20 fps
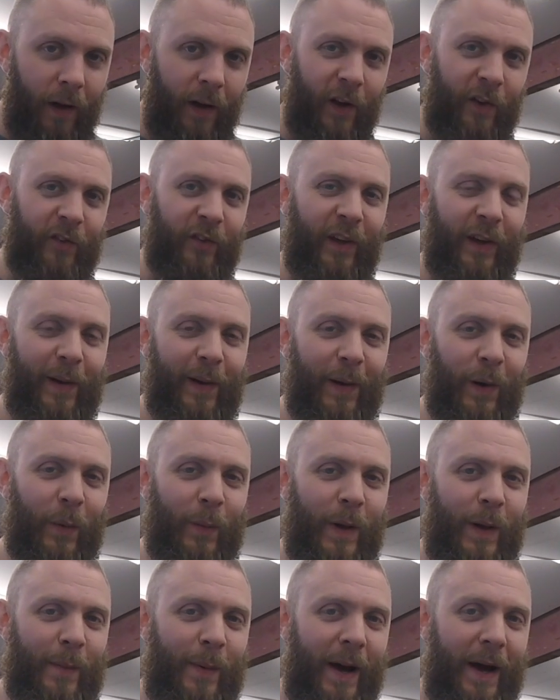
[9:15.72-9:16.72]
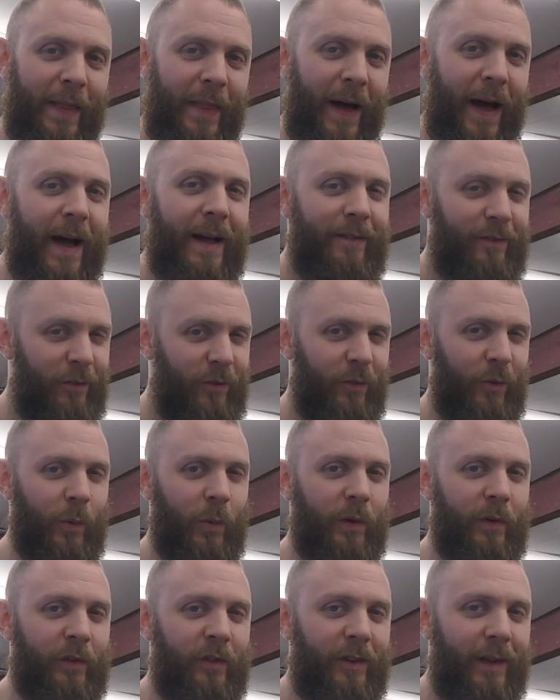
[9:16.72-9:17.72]
I'll tell you a little bit about that
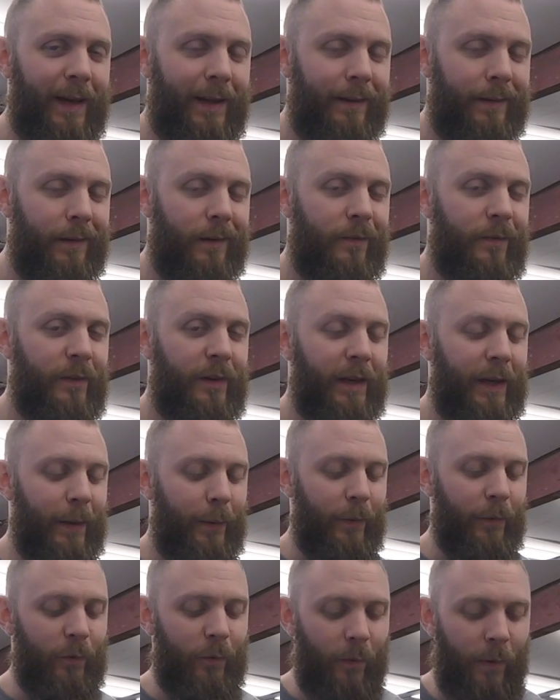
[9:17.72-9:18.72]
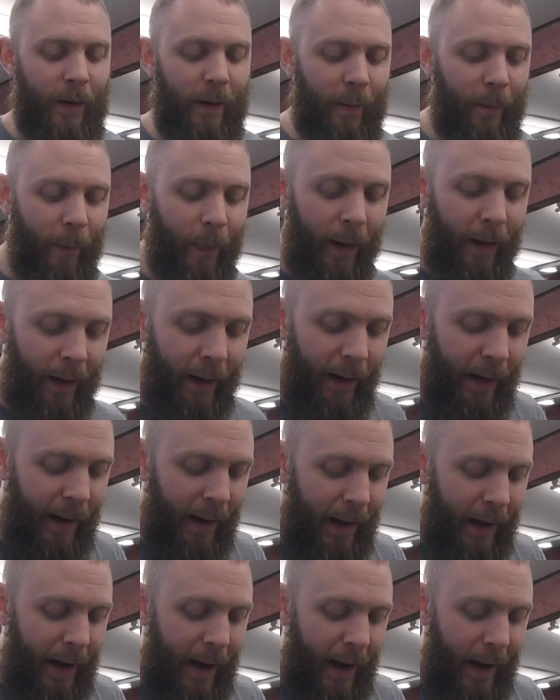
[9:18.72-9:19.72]
towards the end of the video as well.
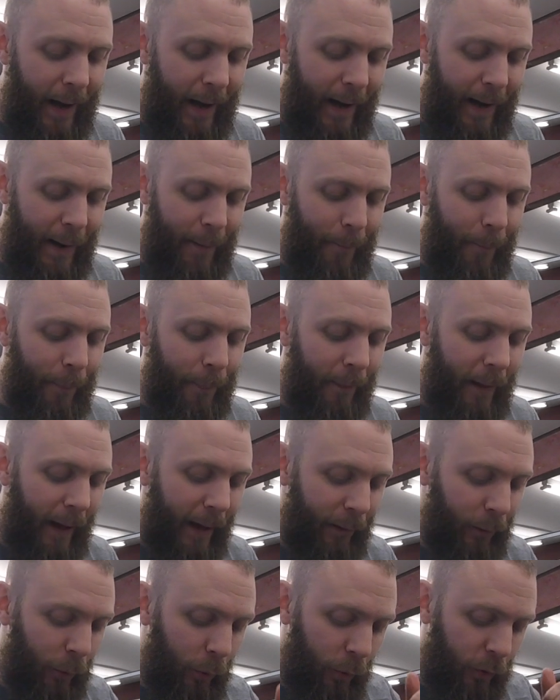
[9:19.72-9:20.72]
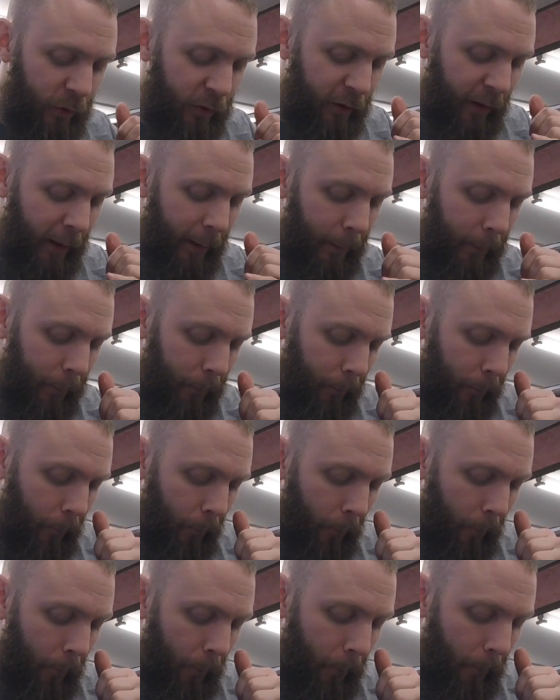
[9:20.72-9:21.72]
And also
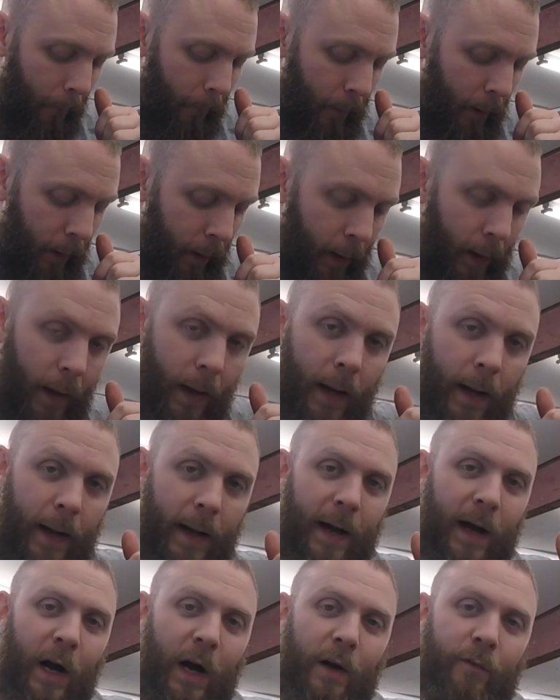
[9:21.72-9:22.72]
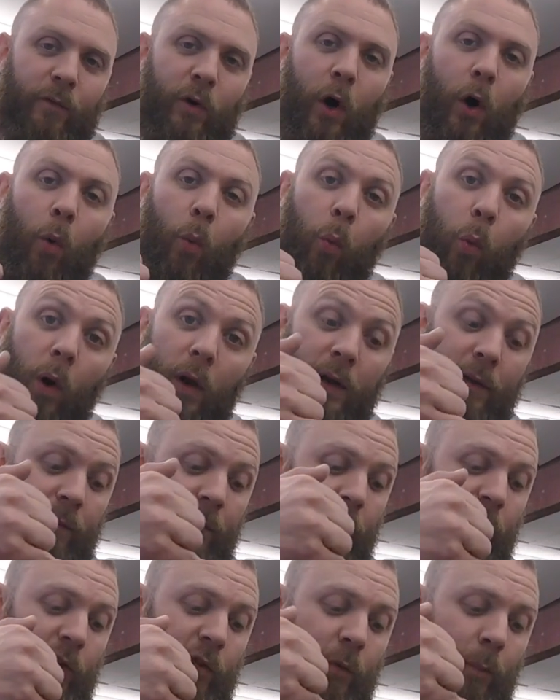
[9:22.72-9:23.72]
I've got one of
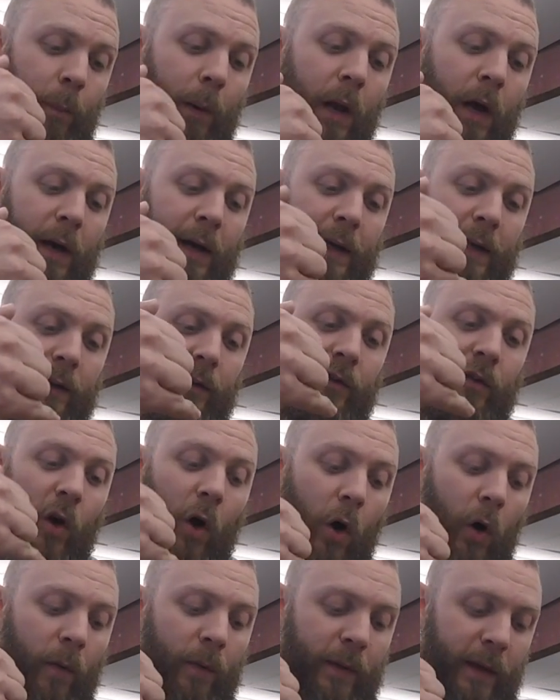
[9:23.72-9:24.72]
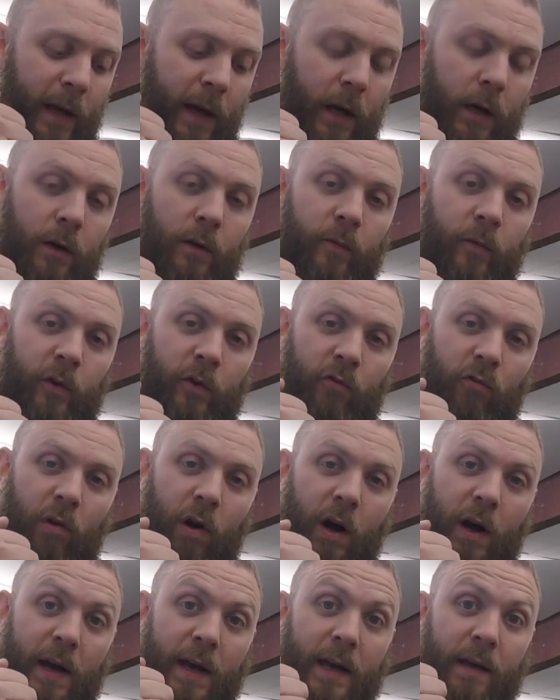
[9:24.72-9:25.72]
the splines on the
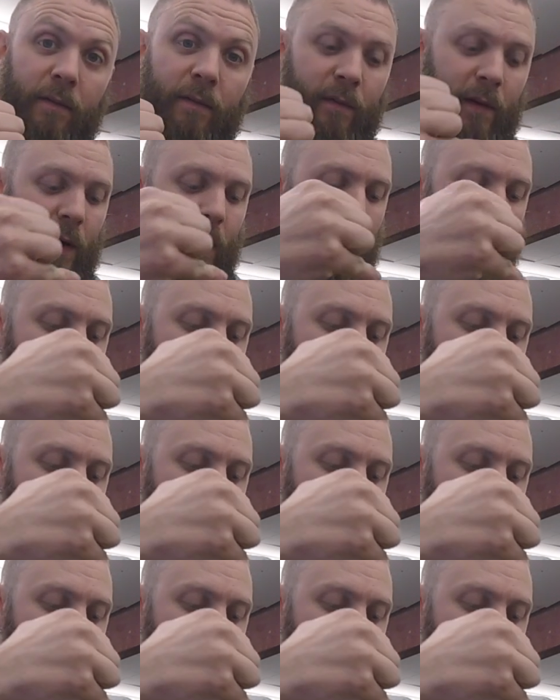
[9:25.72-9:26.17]
overdrive